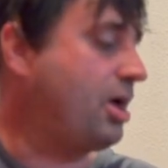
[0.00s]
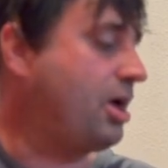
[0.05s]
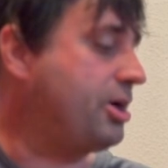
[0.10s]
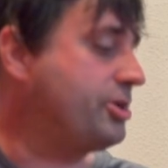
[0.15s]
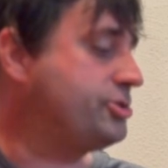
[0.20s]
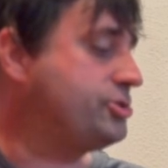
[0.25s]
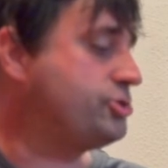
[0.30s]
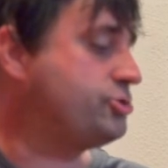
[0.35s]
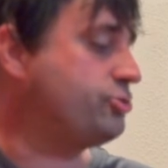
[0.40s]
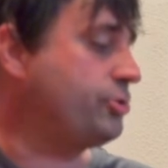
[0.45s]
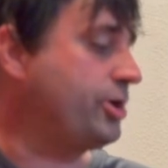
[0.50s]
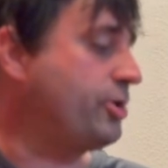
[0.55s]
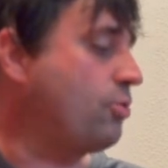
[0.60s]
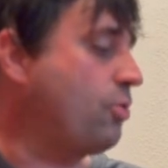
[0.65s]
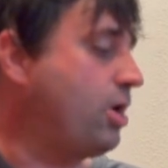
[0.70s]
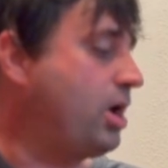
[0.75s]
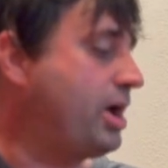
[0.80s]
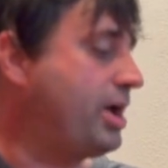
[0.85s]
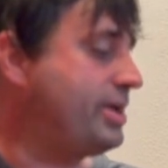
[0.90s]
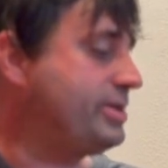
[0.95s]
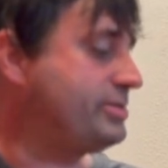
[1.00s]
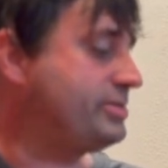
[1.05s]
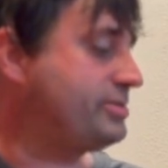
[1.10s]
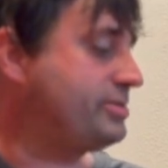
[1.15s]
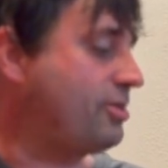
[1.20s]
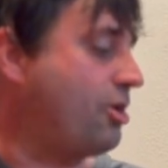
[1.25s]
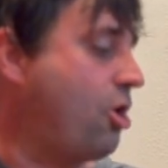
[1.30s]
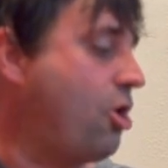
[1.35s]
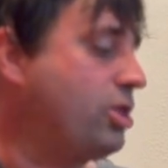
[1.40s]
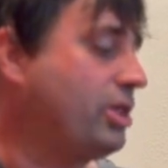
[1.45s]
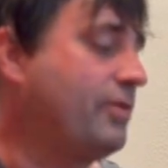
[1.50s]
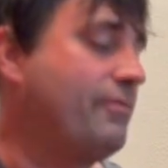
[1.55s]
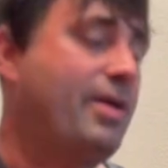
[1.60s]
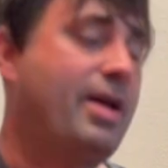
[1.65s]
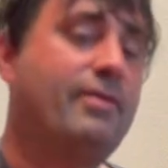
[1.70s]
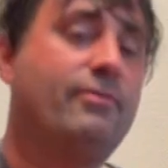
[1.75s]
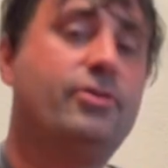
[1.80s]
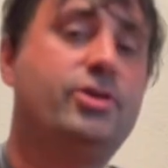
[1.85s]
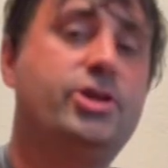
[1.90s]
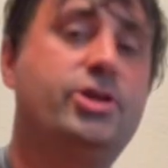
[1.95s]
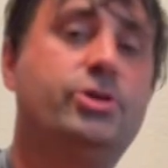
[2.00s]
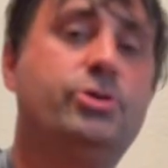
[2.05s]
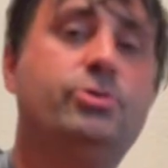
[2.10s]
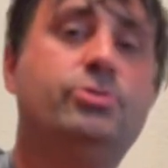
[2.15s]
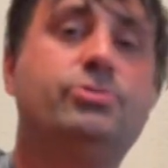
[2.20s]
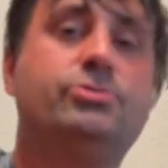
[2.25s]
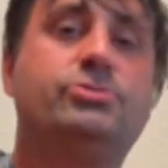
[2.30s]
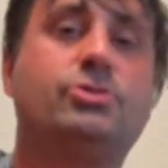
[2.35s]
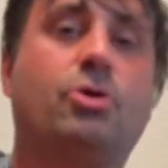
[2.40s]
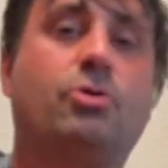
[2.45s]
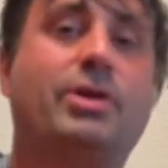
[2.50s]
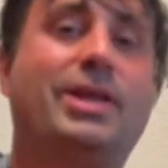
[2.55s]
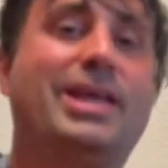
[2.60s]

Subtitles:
String wise, all I've ever used on